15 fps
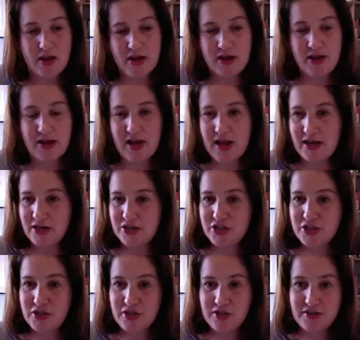any
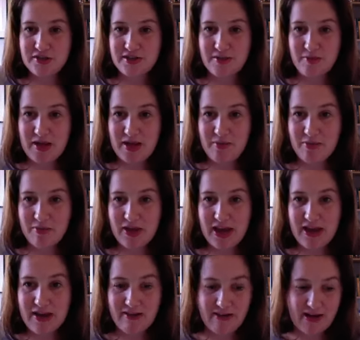attitudes that people
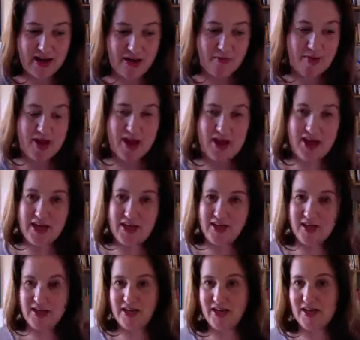carry about
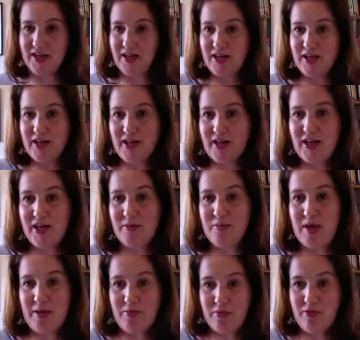
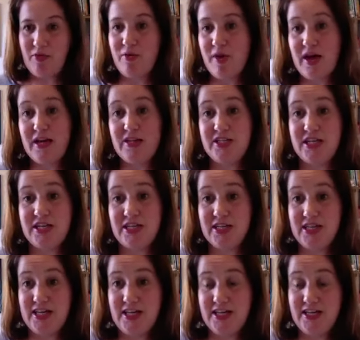people who are
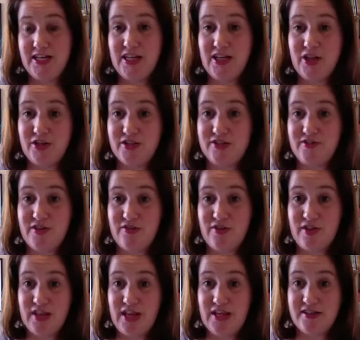juggling lots of
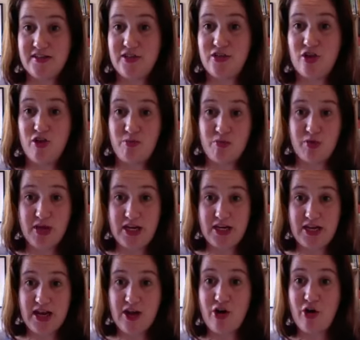different things and not
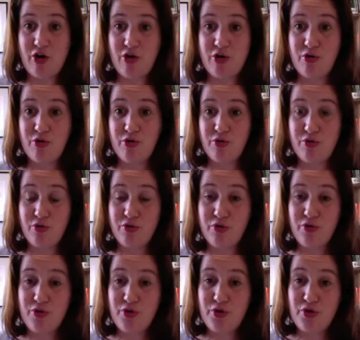putting their whole
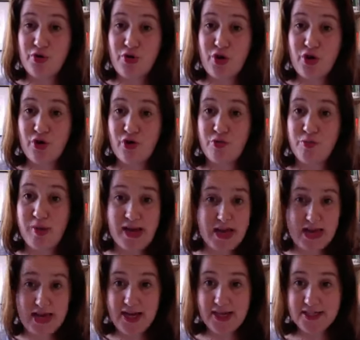whole
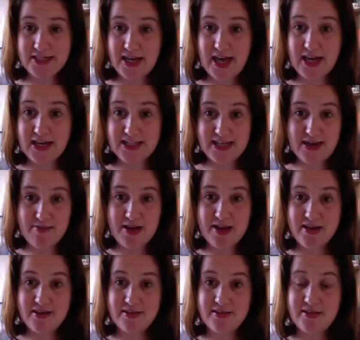being into
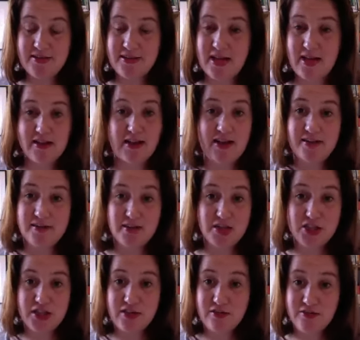academia that has to
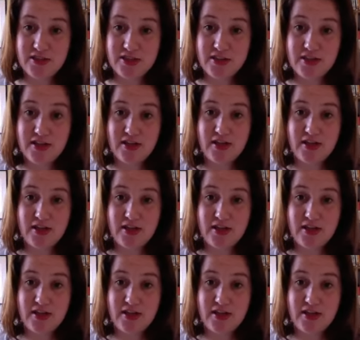shift